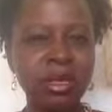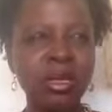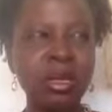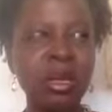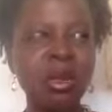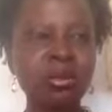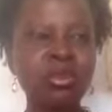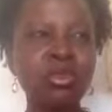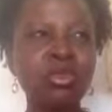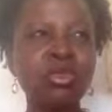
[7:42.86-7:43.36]

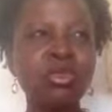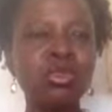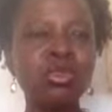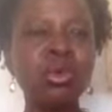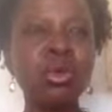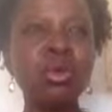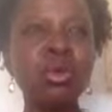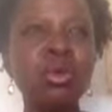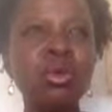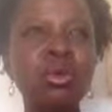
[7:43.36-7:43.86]
I was
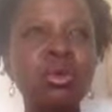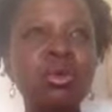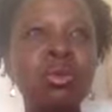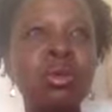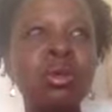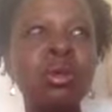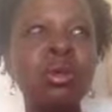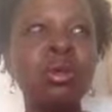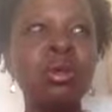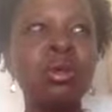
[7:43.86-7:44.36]
so
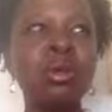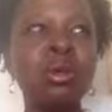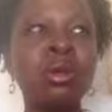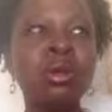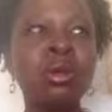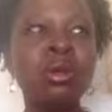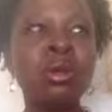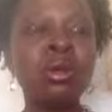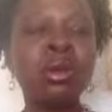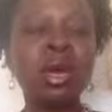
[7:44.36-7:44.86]

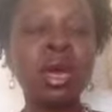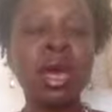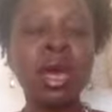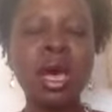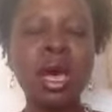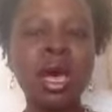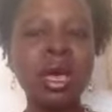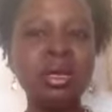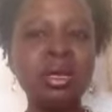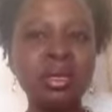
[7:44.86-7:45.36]

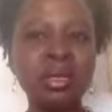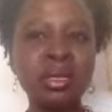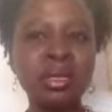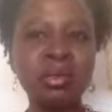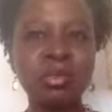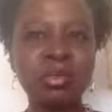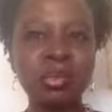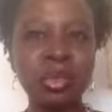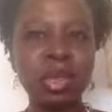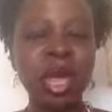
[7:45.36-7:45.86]
utterly
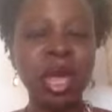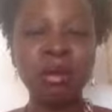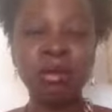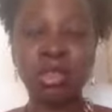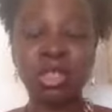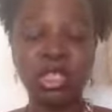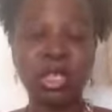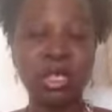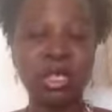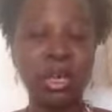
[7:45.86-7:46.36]
blown.
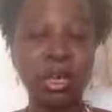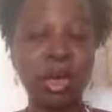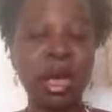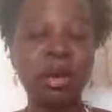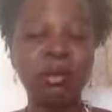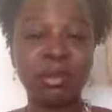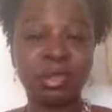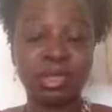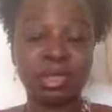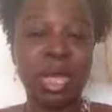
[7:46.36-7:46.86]

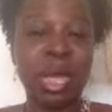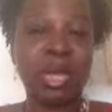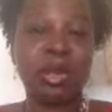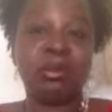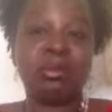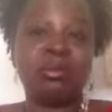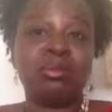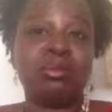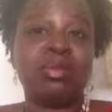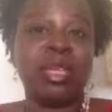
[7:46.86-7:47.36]
I
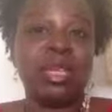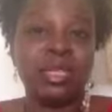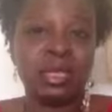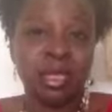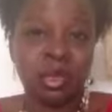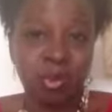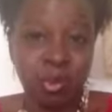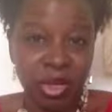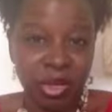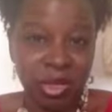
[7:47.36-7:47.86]
don't get
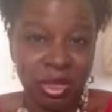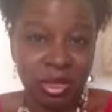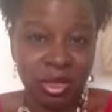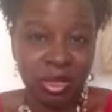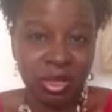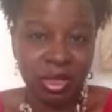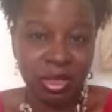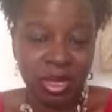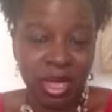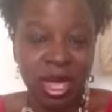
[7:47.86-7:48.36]

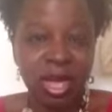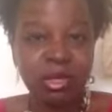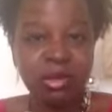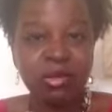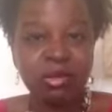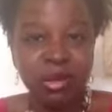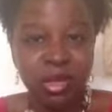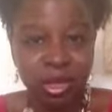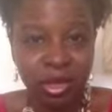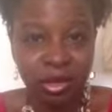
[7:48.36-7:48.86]
speechless. I do
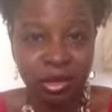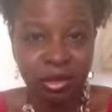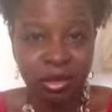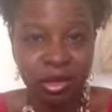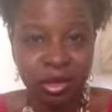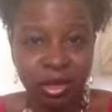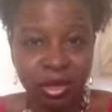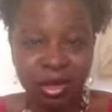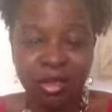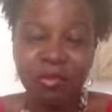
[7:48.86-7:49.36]

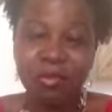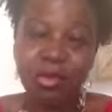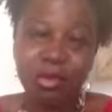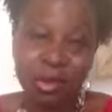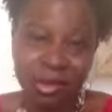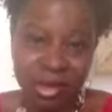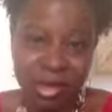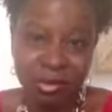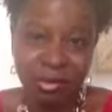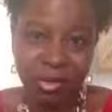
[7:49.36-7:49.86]
videos for
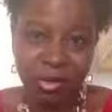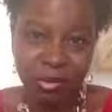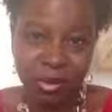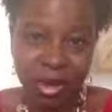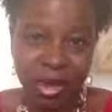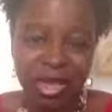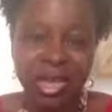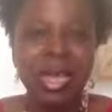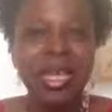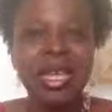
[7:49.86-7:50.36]
a living,
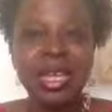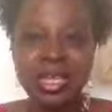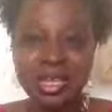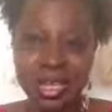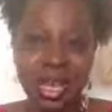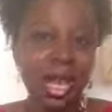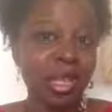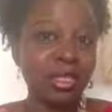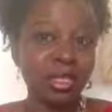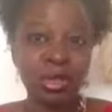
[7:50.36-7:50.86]
right?
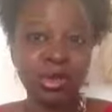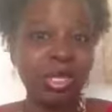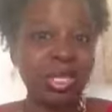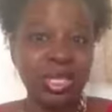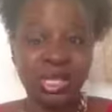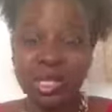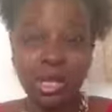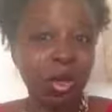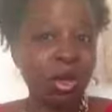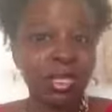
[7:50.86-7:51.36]
I do
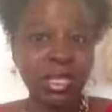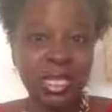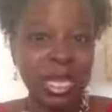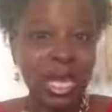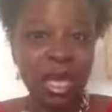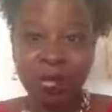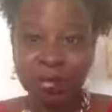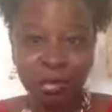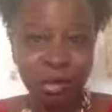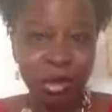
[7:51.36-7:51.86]
this all the
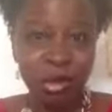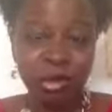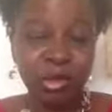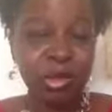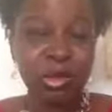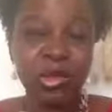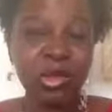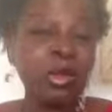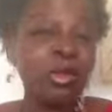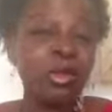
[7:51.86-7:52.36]
time for you,
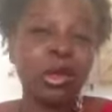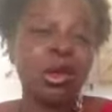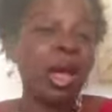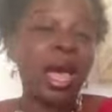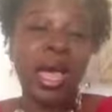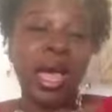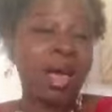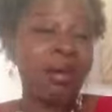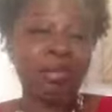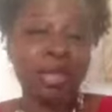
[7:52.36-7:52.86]
so I
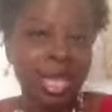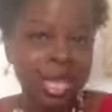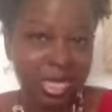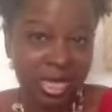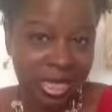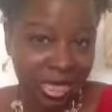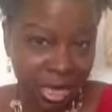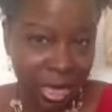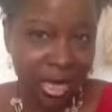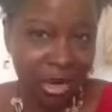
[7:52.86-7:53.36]
have a lot to
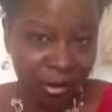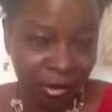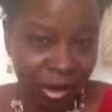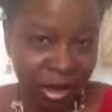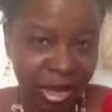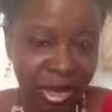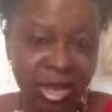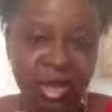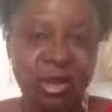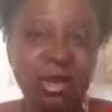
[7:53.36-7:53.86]
say,
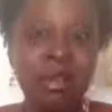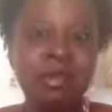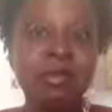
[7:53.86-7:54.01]
right?